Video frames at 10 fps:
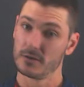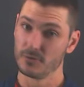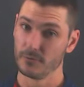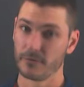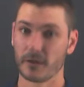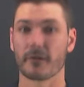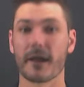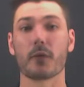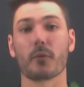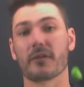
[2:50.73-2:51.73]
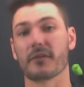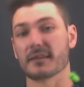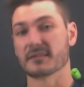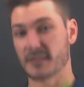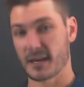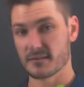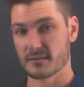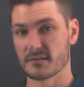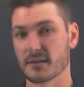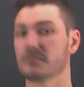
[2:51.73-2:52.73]
To figure out whether that stays as
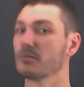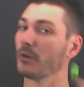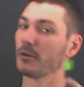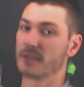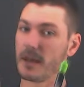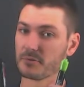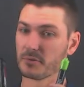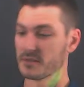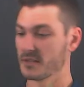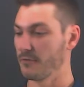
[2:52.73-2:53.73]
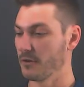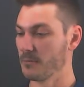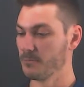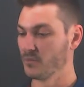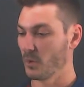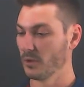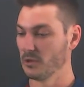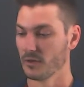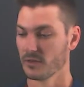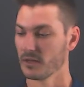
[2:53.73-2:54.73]
a 6 or goes up to a 7, we
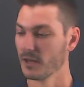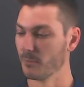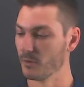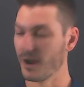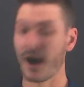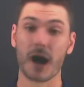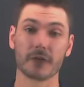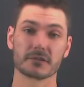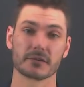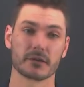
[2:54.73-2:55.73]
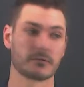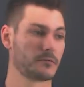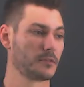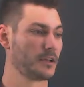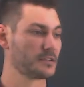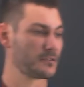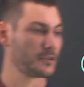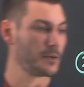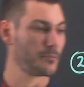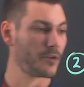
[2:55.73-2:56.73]
look at the number after it. So the
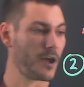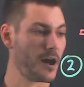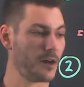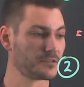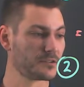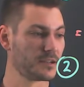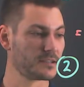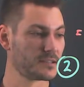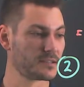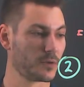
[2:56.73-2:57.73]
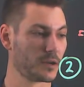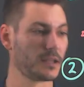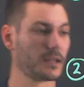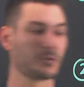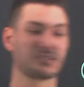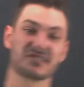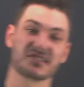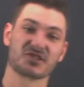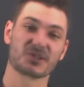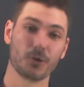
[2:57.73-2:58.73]
number after it is this one here, which is
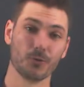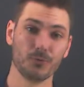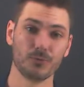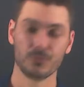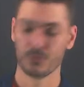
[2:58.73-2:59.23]
a 2.